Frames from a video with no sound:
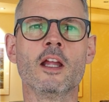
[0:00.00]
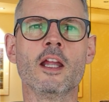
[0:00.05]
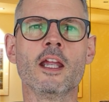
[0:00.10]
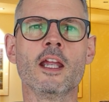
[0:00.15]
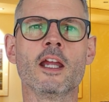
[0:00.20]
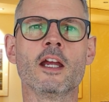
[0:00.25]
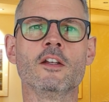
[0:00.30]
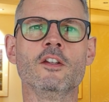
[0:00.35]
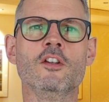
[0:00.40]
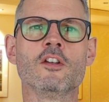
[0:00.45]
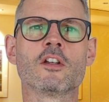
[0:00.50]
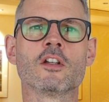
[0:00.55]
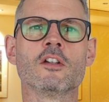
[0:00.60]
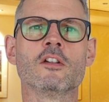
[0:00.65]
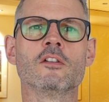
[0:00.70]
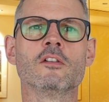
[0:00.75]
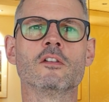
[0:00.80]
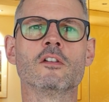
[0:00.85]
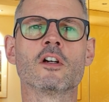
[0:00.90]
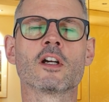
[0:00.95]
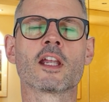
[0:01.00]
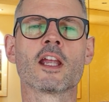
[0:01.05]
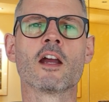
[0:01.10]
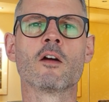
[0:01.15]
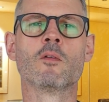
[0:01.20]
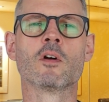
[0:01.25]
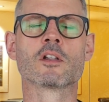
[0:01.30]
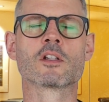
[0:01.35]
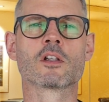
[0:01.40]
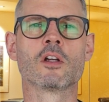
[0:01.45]
and you can look
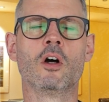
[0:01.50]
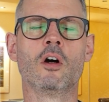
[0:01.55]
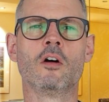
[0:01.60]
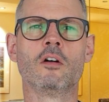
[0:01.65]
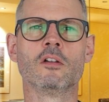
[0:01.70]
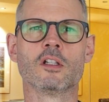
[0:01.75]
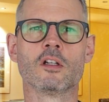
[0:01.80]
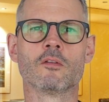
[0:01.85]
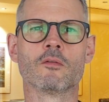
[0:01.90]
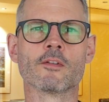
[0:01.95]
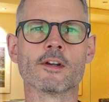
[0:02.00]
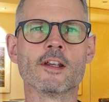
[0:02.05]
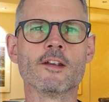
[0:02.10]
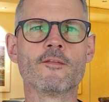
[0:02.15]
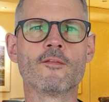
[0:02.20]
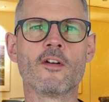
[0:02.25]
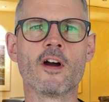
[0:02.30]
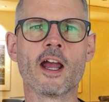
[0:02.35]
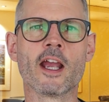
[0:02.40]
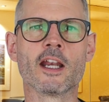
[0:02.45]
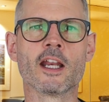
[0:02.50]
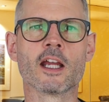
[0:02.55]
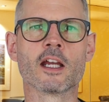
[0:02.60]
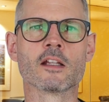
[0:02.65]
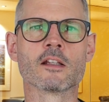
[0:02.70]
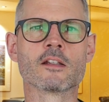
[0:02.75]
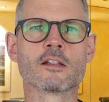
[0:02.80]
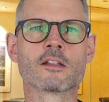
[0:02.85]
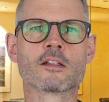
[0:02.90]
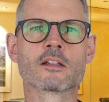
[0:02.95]
at what's called a
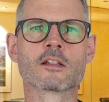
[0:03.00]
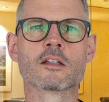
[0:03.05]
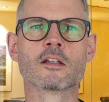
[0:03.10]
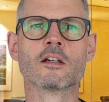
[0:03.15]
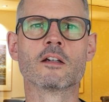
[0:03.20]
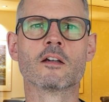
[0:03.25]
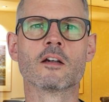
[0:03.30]
refinance